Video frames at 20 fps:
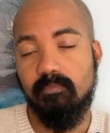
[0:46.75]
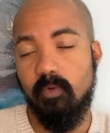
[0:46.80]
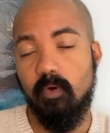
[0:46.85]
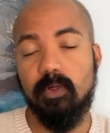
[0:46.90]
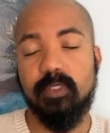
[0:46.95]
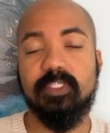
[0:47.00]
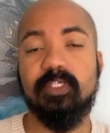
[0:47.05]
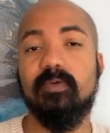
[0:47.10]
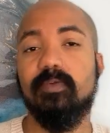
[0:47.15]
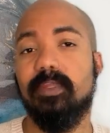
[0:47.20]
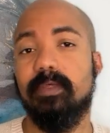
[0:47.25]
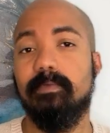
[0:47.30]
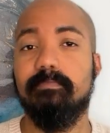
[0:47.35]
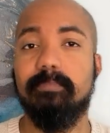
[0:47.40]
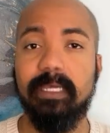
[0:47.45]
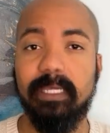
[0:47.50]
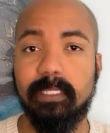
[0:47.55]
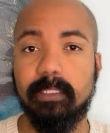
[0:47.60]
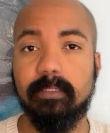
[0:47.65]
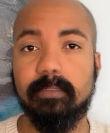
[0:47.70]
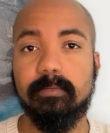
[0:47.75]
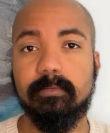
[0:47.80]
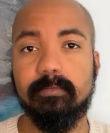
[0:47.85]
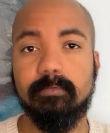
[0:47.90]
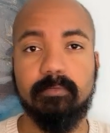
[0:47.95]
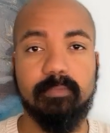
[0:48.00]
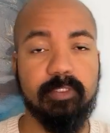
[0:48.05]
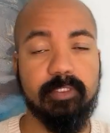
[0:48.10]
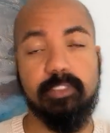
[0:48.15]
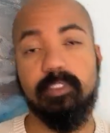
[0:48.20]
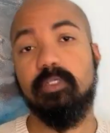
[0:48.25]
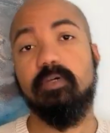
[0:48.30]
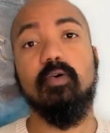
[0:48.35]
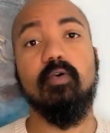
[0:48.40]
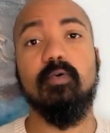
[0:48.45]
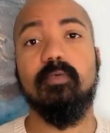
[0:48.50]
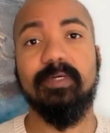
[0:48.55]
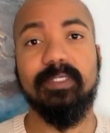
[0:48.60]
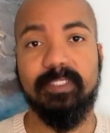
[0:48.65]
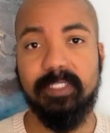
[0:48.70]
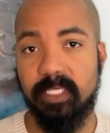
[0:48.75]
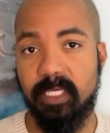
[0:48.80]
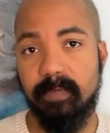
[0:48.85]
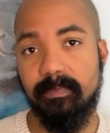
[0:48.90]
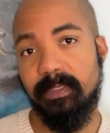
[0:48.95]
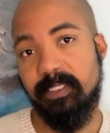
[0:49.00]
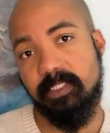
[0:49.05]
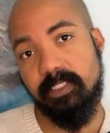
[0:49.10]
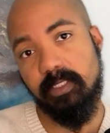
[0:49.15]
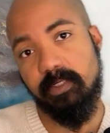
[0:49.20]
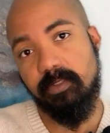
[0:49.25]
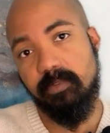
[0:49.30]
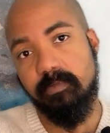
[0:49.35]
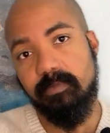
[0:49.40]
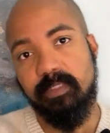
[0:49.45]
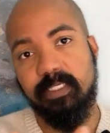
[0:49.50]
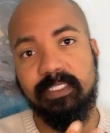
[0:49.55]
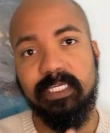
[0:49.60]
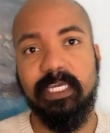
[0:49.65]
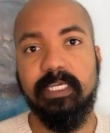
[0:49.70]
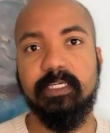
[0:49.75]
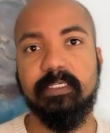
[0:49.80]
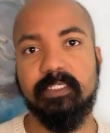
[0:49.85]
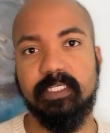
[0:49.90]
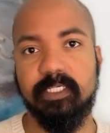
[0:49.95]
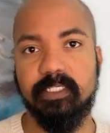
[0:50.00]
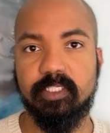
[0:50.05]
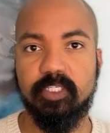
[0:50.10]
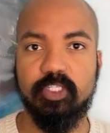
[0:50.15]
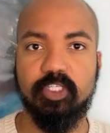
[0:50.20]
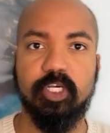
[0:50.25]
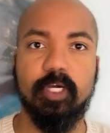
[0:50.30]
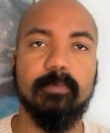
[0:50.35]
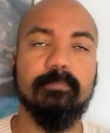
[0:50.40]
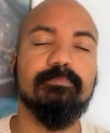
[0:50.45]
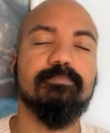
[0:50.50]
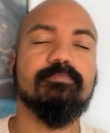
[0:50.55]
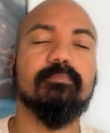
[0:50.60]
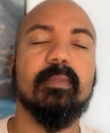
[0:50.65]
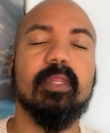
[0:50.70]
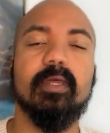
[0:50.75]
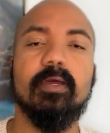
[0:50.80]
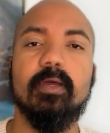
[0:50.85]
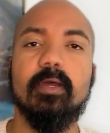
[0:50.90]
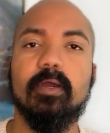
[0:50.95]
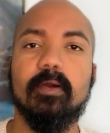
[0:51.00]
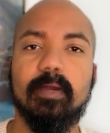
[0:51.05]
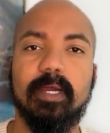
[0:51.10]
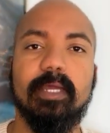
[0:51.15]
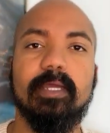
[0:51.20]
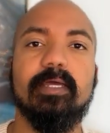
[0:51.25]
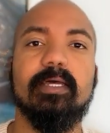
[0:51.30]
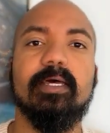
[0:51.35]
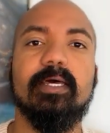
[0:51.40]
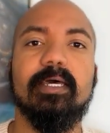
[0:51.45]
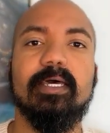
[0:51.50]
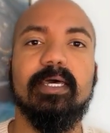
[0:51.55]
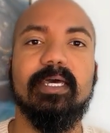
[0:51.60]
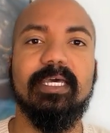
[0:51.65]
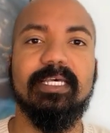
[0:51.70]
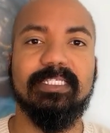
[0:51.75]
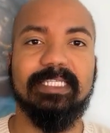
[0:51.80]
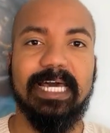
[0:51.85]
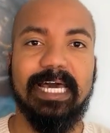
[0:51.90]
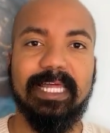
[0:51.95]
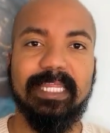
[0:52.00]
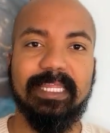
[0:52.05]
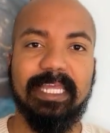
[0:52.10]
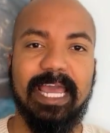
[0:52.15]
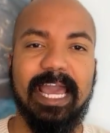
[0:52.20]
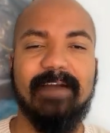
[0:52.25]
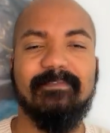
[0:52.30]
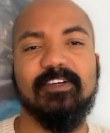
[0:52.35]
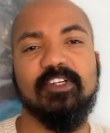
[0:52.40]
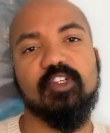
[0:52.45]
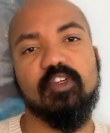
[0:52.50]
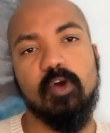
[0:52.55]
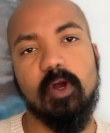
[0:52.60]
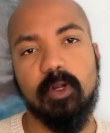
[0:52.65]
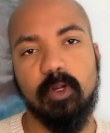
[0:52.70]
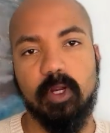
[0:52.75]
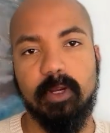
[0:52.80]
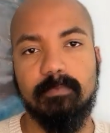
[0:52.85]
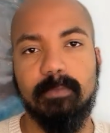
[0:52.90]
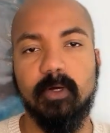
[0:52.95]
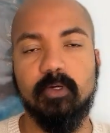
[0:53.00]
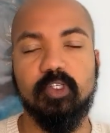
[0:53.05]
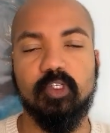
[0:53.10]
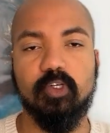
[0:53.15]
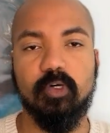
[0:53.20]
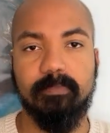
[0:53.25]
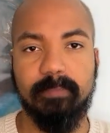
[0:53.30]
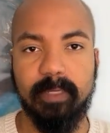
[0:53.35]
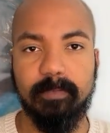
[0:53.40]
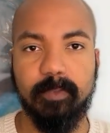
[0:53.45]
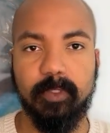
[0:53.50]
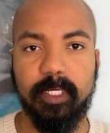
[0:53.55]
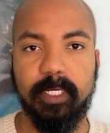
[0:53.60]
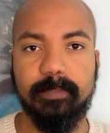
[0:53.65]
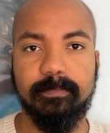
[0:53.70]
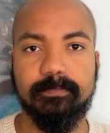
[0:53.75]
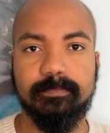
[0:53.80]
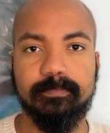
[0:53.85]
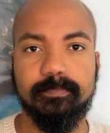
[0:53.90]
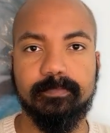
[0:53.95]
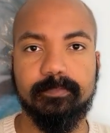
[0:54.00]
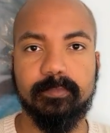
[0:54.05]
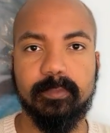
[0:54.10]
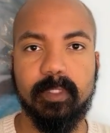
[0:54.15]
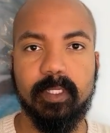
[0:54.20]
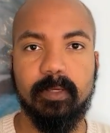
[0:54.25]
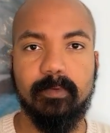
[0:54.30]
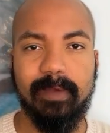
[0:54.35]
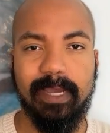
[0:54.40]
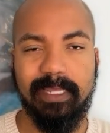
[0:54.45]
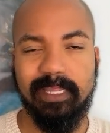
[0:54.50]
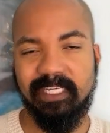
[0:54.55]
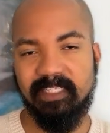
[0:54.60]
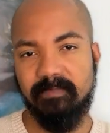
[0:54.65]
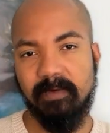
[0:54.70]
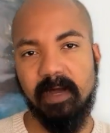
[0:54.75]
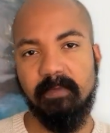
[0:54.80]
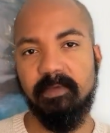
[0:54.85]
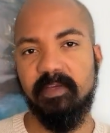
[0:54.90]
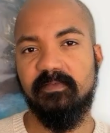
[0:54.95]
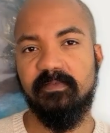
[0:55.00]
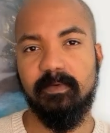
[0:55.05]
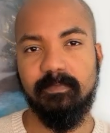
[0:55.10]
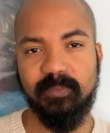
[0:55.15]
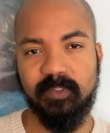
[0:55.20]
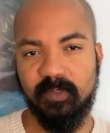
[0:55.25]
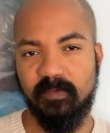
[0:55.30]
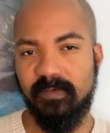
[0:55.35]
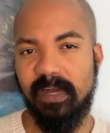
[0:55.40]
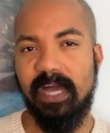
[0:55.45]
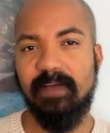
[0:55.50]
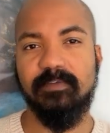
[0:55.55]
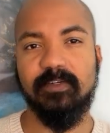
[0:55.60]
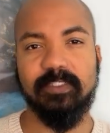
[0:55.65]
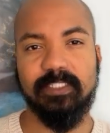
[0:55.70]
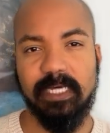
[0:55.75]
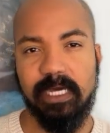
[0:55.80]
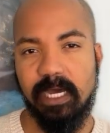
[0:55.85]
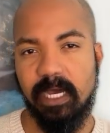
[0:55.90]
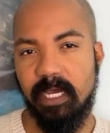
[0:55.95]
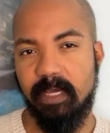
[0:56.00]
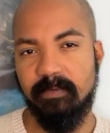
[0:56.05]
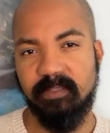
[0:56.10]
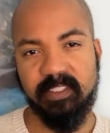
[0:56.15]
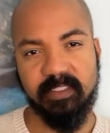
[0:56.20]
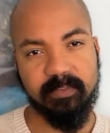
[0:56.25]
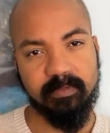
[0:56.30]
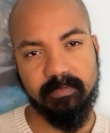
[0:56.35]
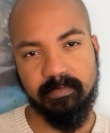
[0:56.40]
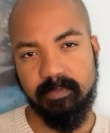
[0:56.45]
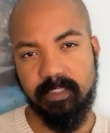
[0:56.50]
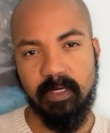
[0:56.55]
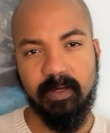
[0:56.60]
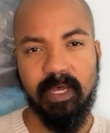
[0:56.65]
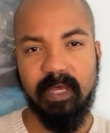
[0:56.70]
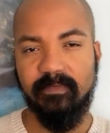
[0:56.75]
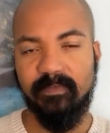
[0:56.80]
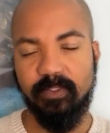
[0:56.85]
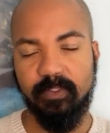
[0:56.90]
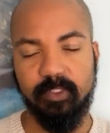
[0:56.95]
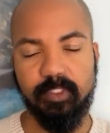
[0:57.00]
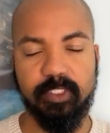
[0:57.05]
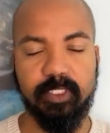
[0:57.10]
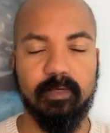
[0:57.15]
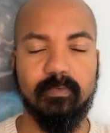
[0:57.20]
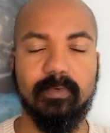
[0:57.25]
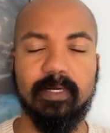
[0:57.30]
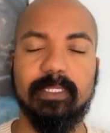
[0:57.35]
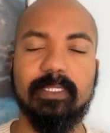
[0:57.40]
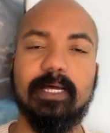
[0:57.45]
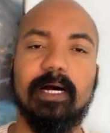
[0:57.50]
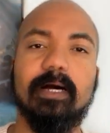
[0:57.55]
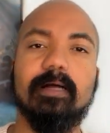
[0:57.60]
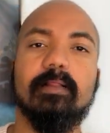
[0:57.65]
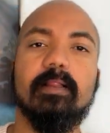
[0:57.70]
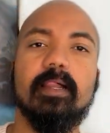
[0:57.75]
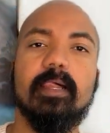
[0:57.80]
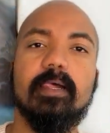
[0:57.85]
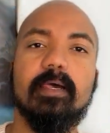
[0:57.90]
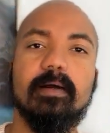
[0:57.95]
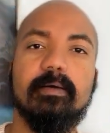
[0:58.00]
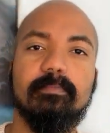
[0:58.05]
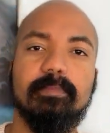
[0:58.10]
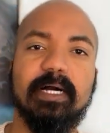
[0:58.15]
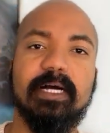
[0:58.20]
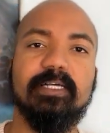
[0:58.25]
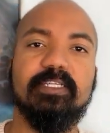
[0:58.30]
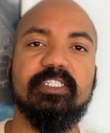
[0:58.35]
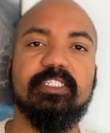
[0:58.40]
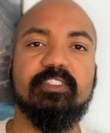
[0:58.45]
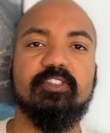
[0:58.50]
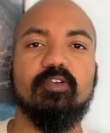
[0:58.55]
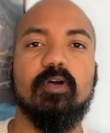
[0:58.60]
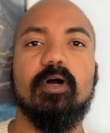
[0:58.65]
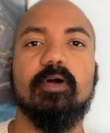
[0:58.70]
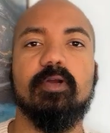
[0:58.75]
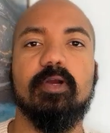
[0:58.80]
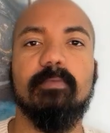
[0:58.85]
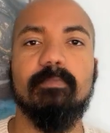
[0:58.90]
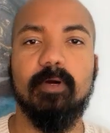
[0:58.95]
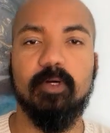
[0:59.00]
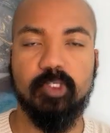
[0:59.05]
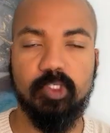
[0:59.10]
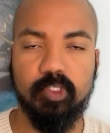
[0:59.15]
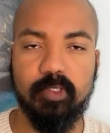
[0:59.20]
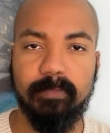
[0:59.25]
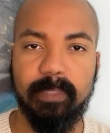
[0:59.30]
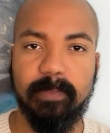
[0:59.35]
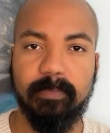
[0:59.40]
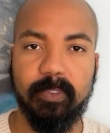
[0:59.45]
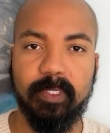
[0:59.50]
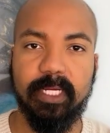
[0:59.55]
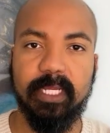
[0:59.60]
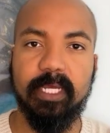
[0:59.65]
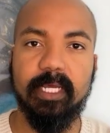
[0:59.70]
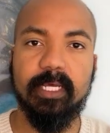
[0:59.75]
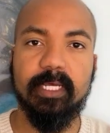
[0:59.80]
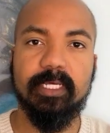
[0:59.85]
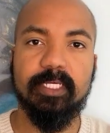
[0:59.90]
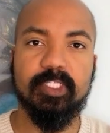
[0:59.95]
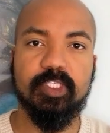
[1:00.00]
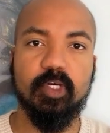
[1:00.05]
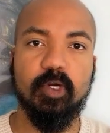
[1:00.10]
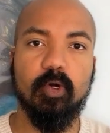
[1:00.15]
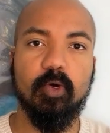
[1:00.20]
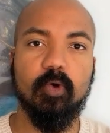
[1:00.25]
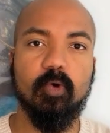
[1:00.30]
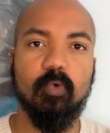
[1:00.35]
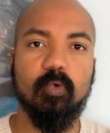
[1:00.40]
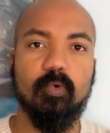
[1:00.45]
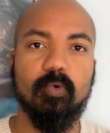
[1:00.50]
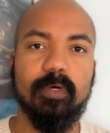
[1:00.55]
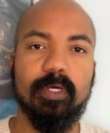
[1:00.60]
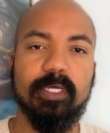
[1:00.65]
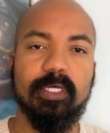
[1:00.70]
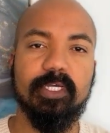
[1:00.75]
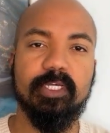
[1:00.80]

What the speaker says: more so than men, so it would seem, and so the data tends to show, right, is that they have a stronger emotional memory, right? That's probably from survival times, evolution and whatnot, but stronger emotional memory. So